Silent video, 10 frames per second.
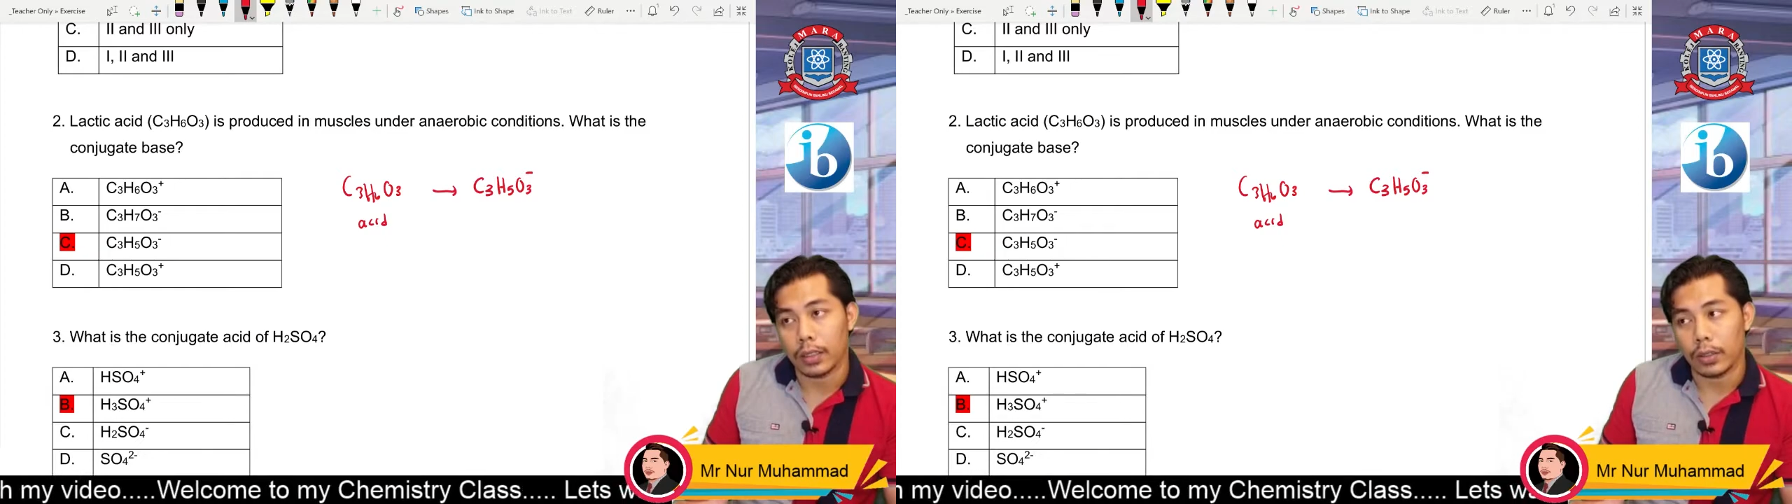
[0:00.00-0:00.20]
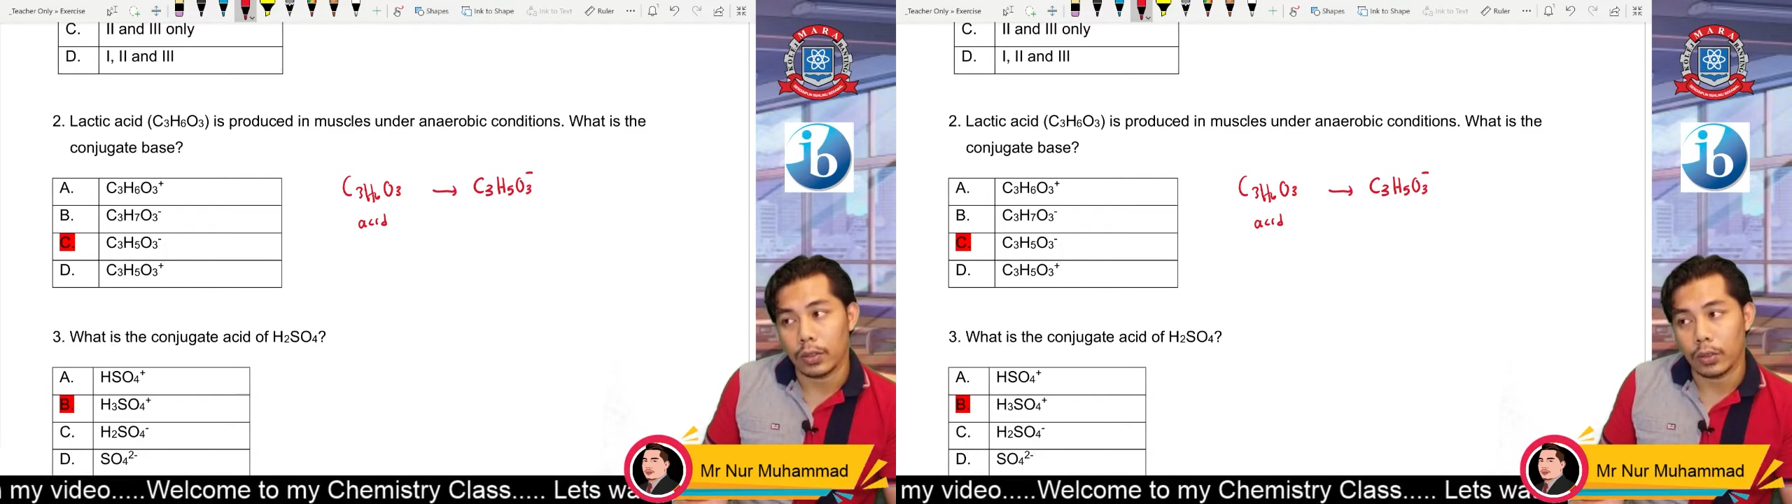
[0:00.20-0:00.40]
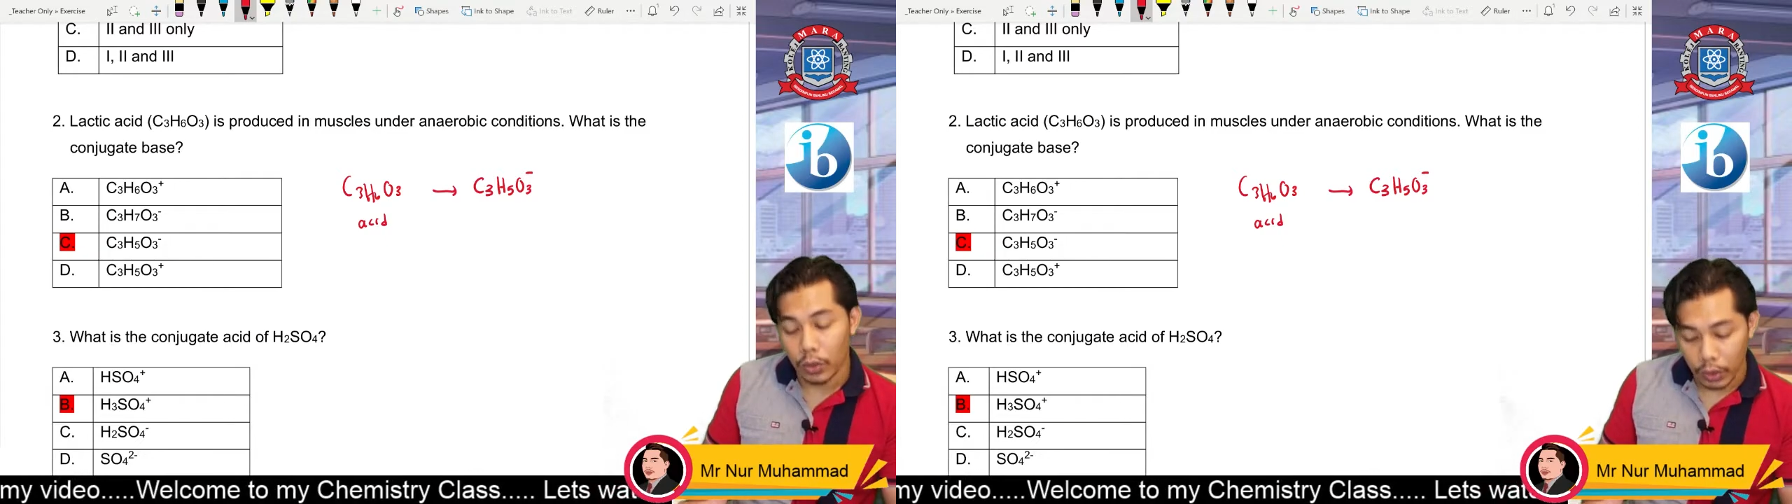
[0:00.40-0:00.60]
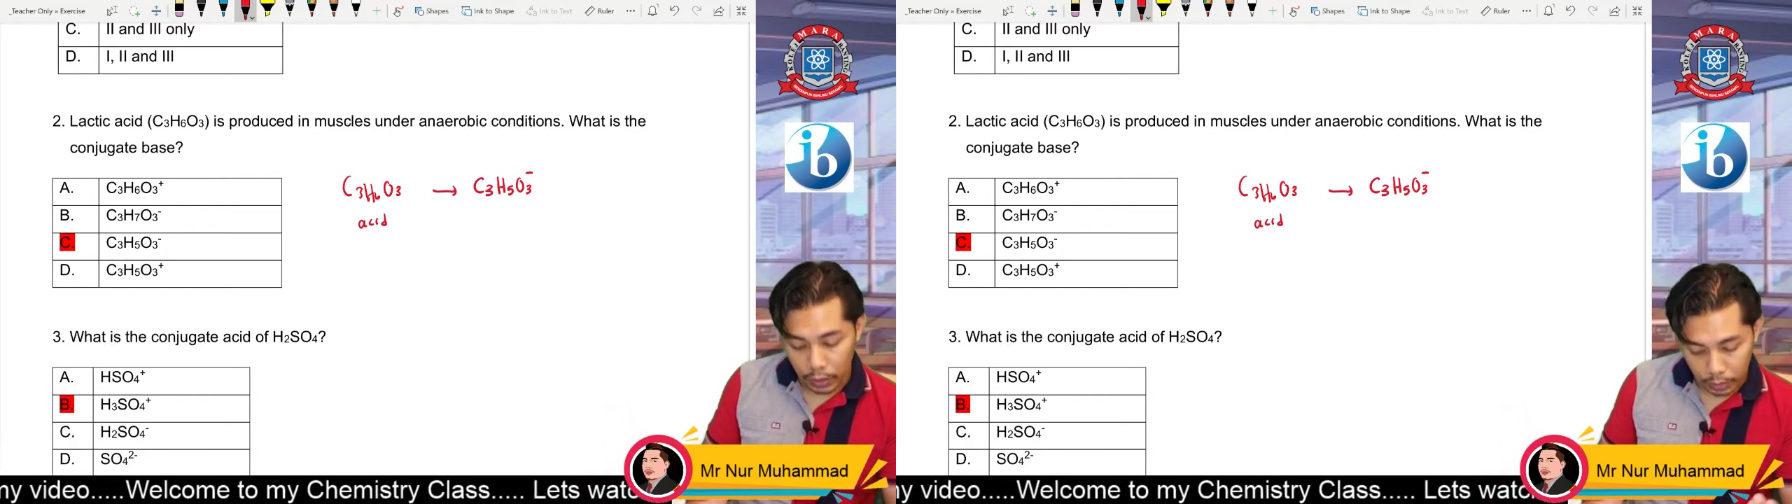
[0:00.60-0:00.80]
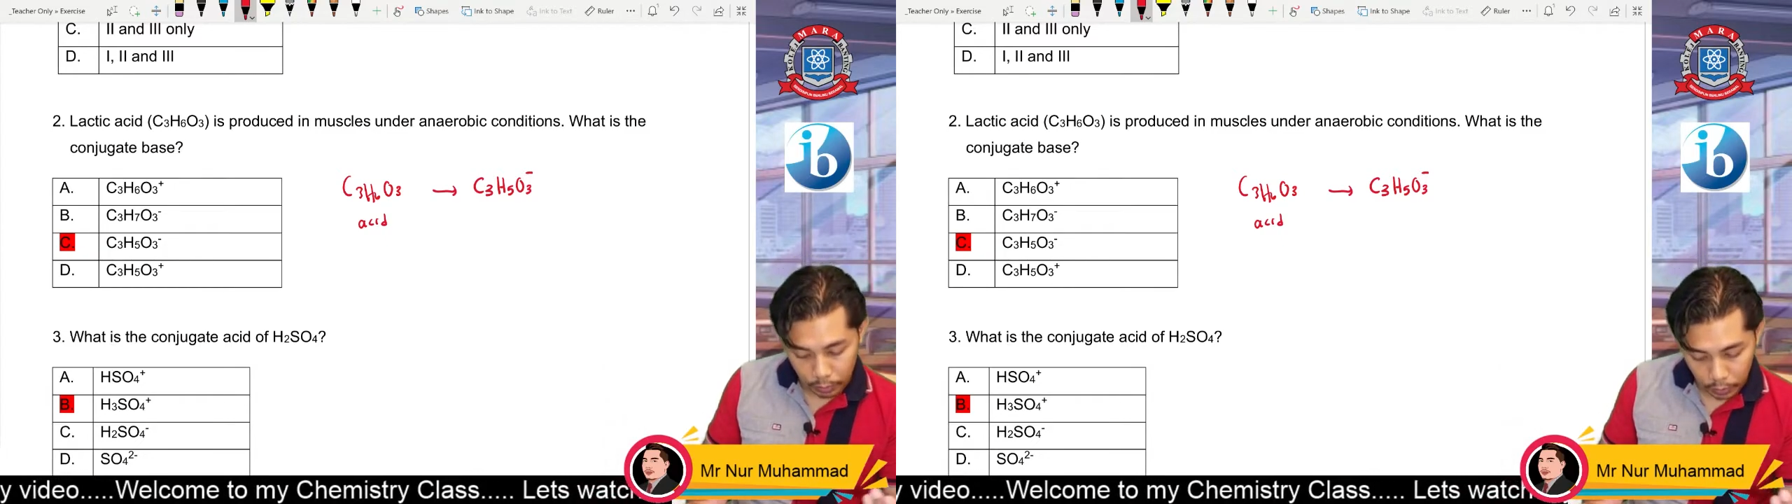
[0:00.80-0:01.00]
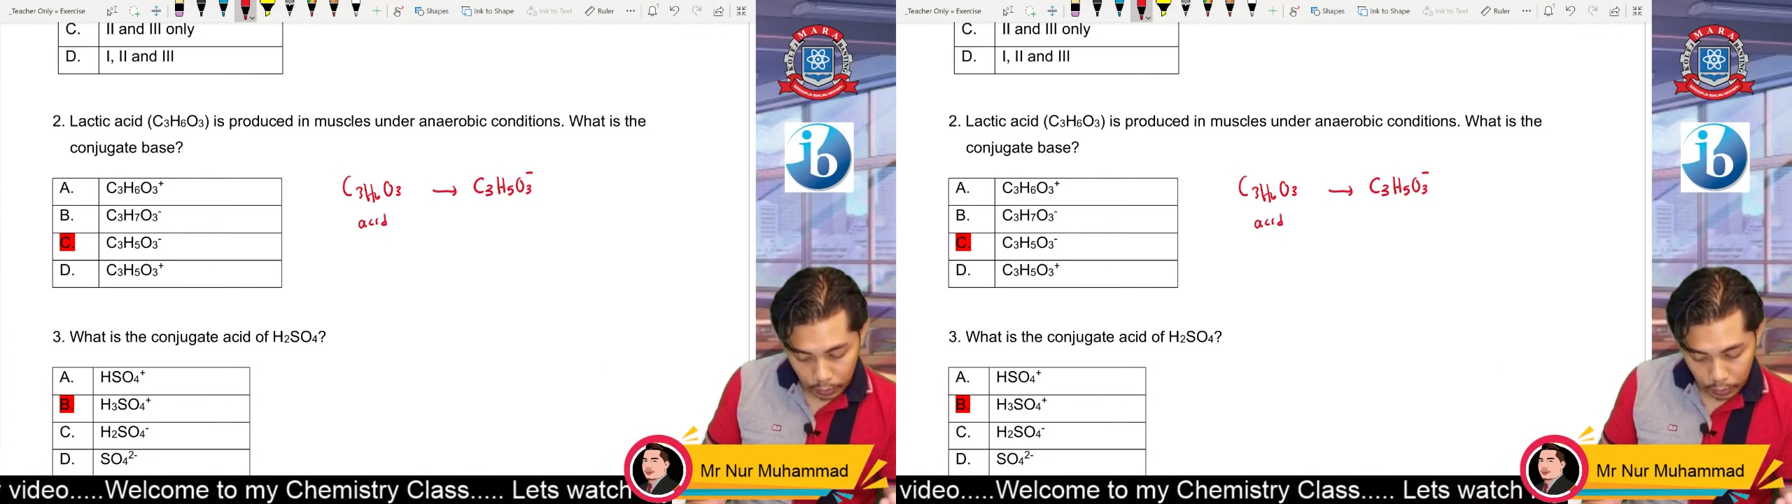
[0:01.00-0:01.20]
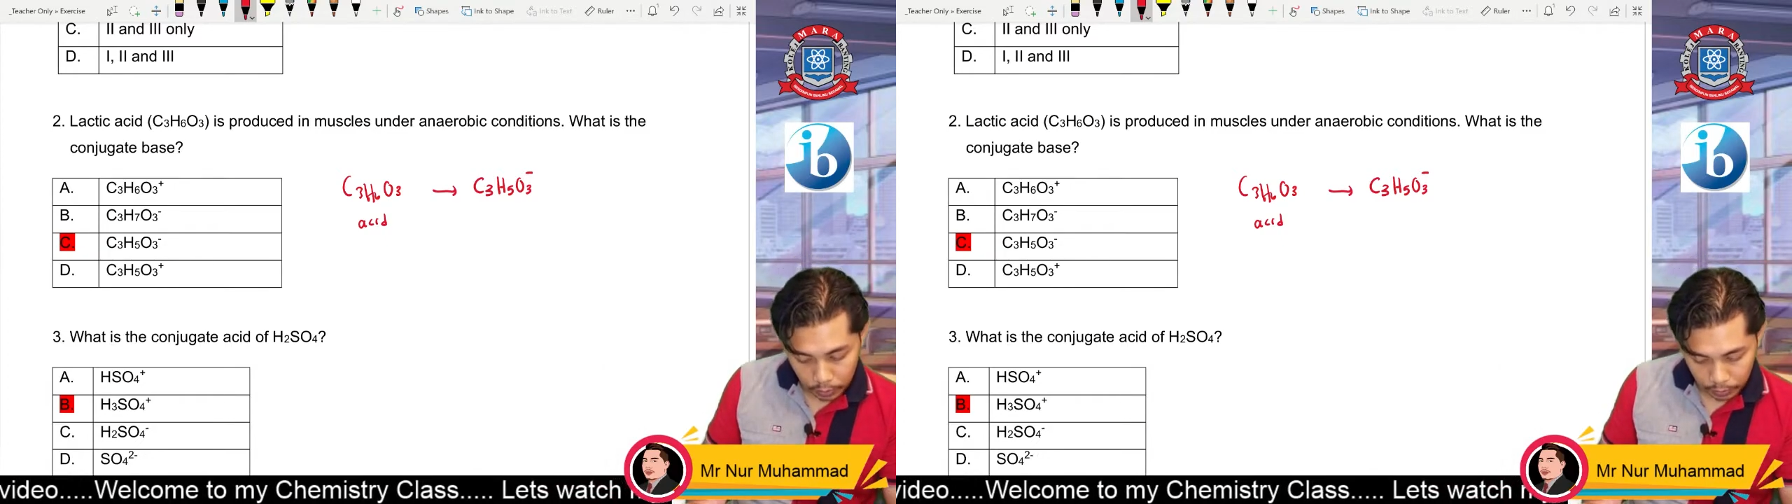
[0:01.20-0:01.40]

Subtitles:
donate proton,